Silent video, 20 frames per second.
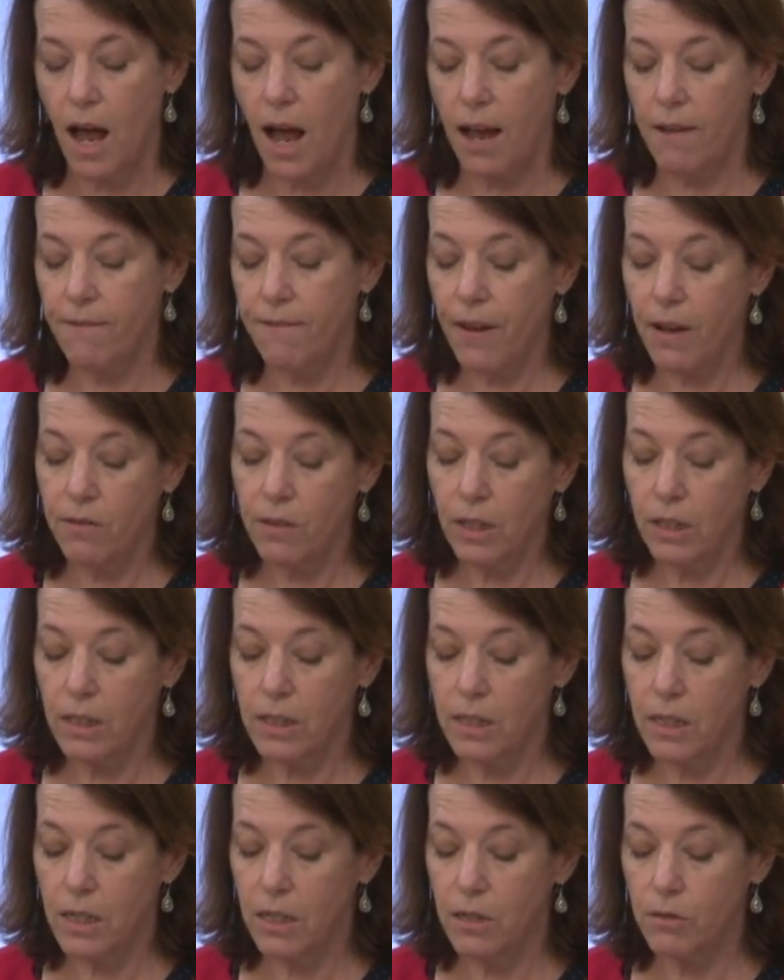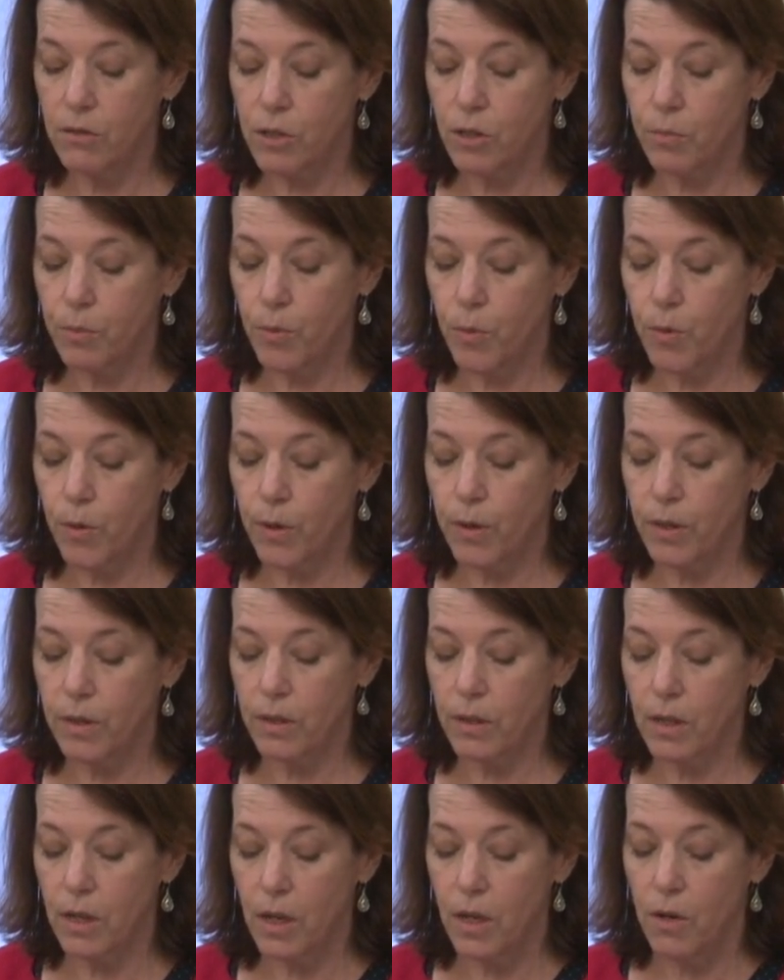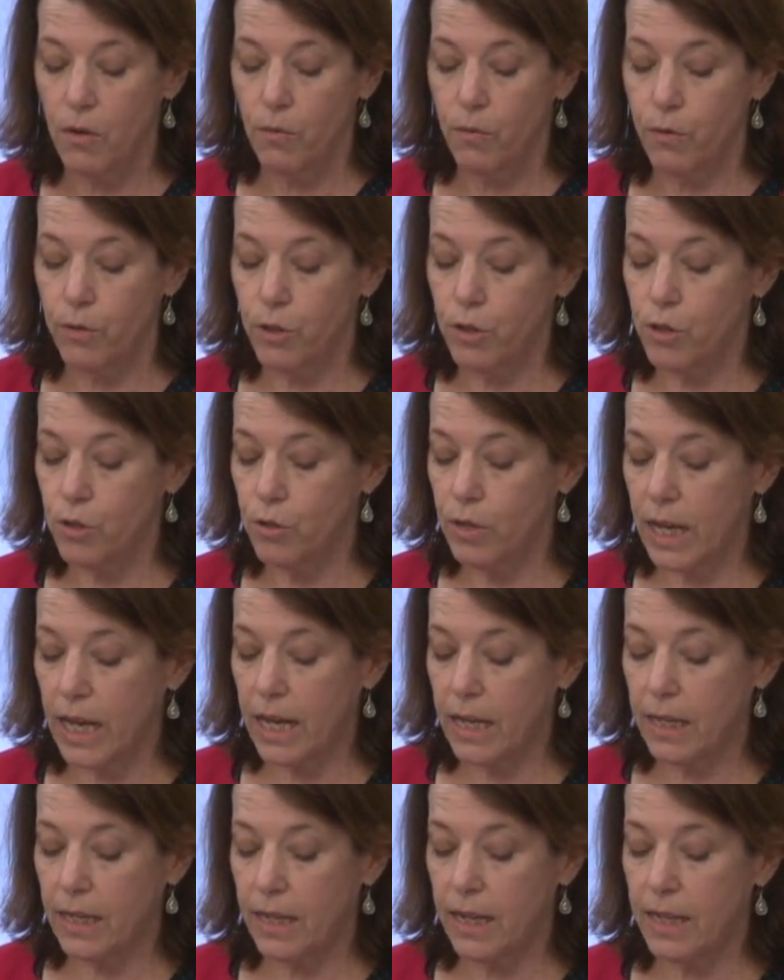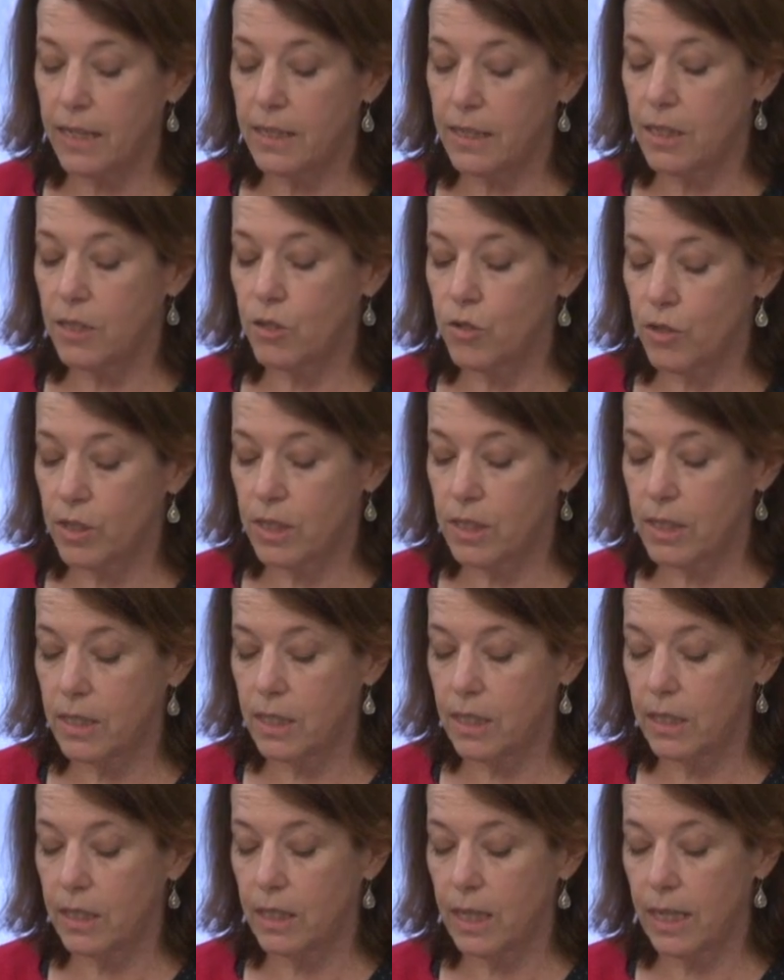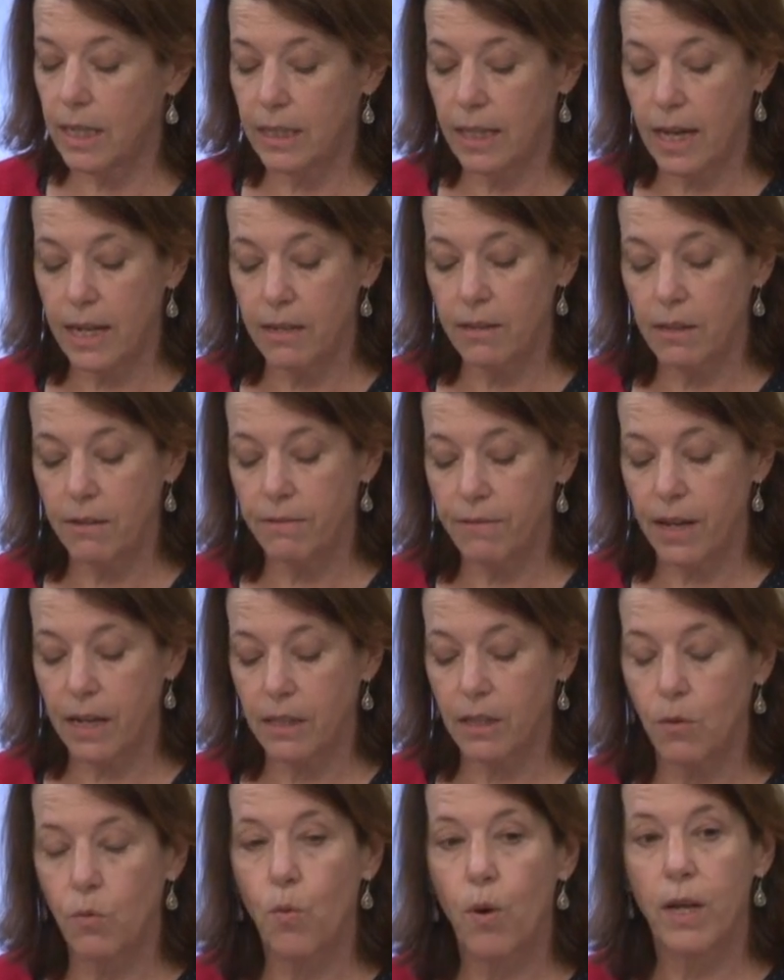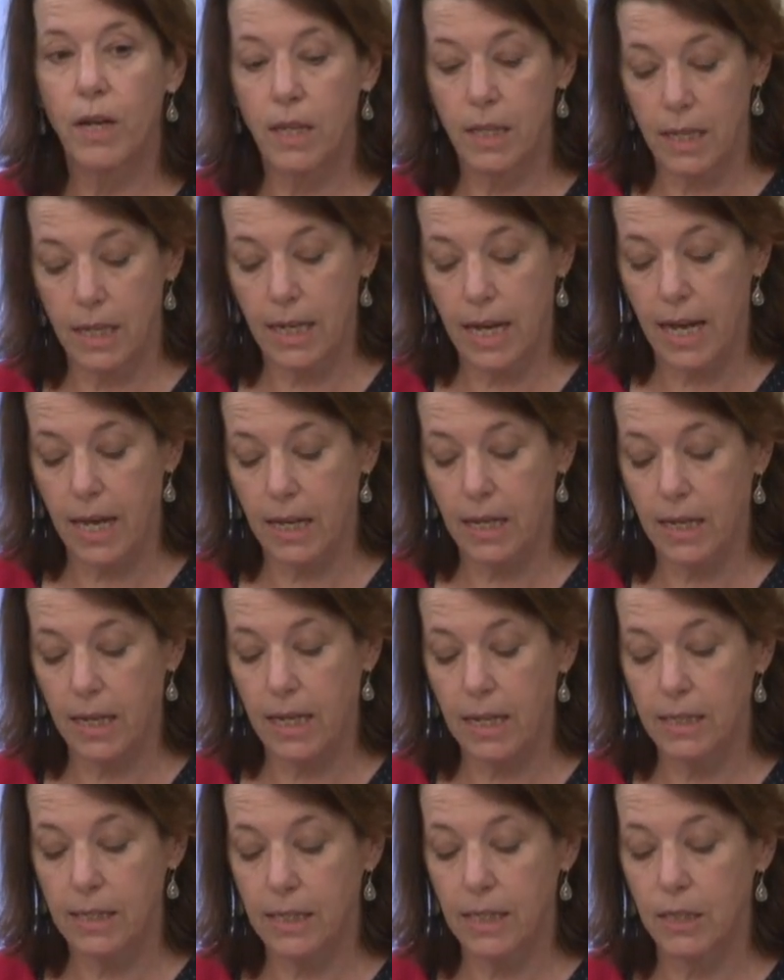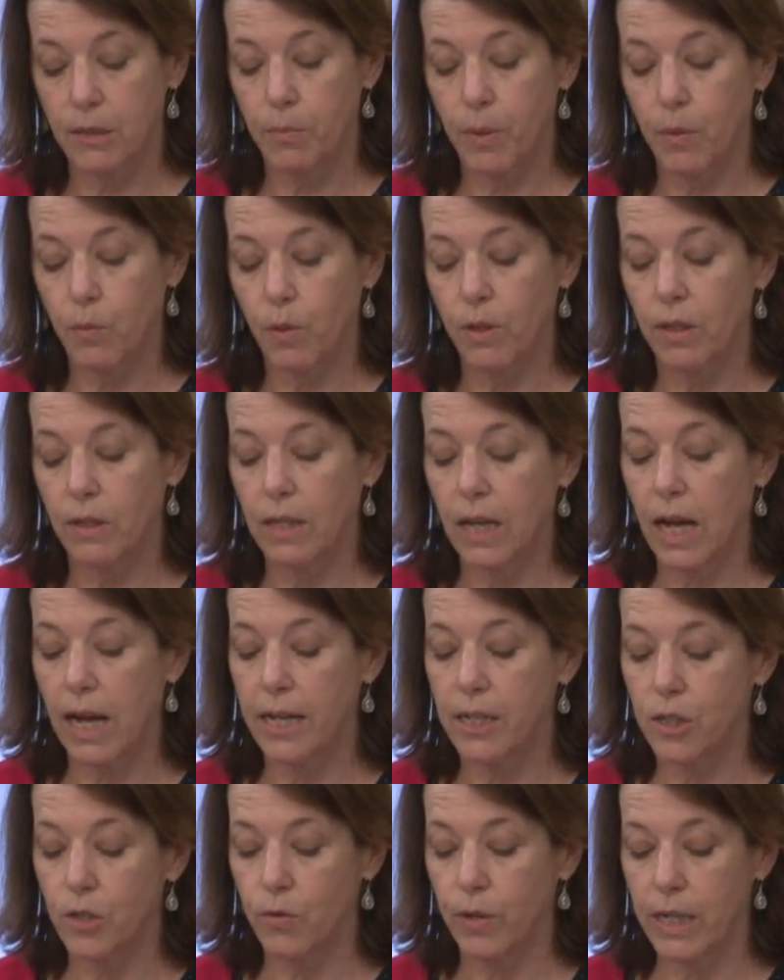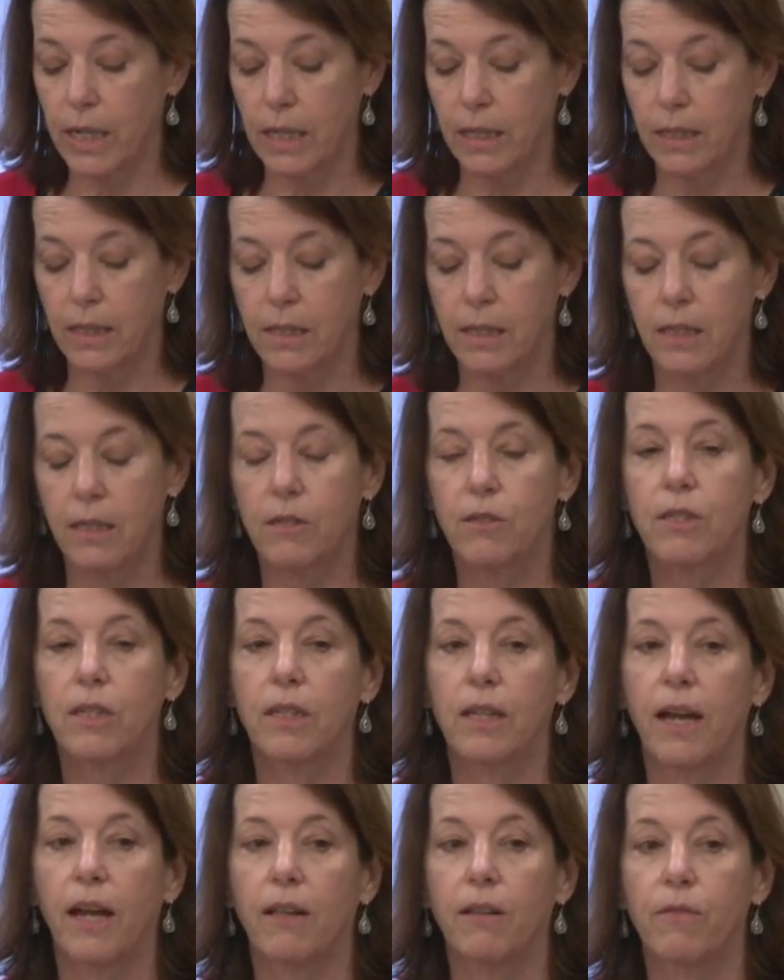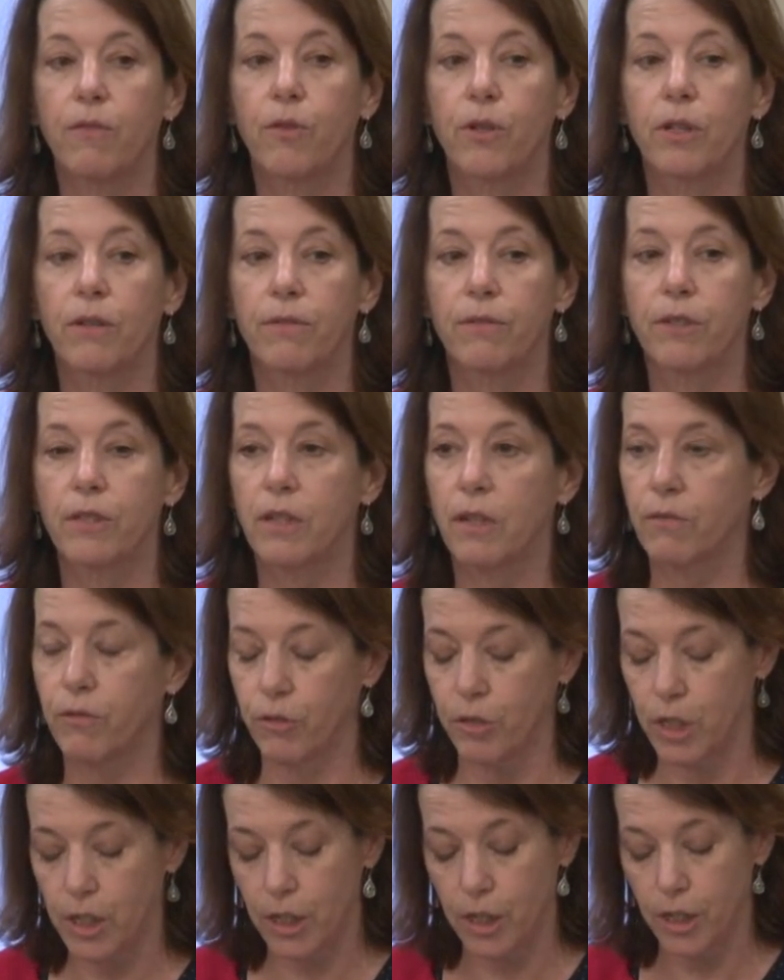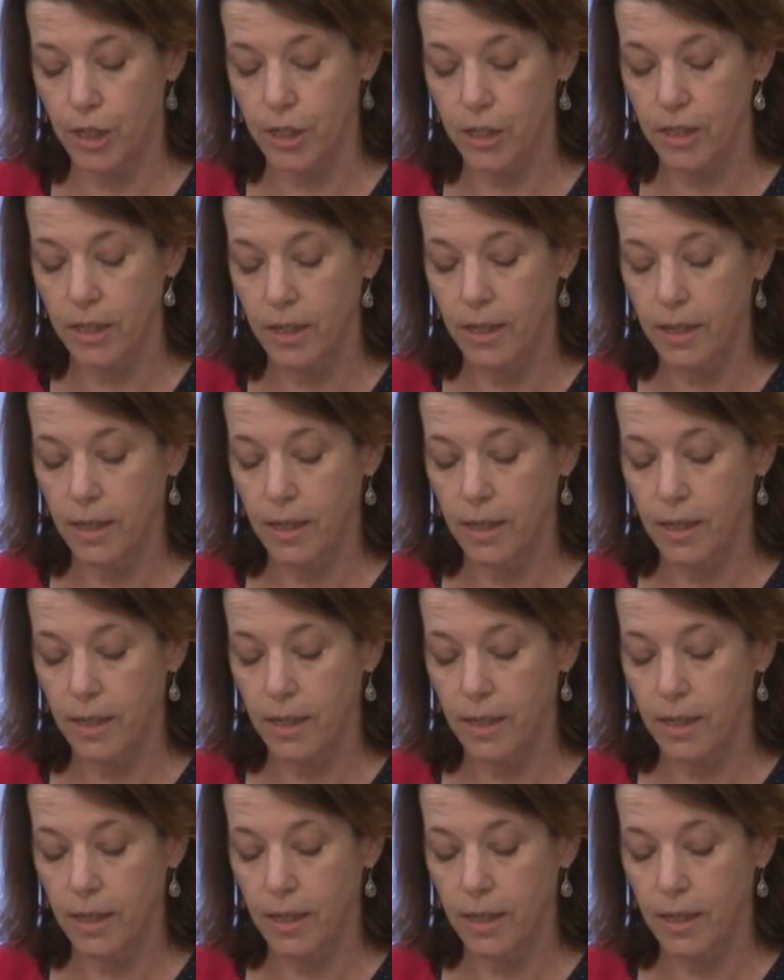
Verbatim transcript: I found the Latino support for the two candidates interesting in light of the fact that one of the candidates has been one of the highest ranking Latinos in California for several years.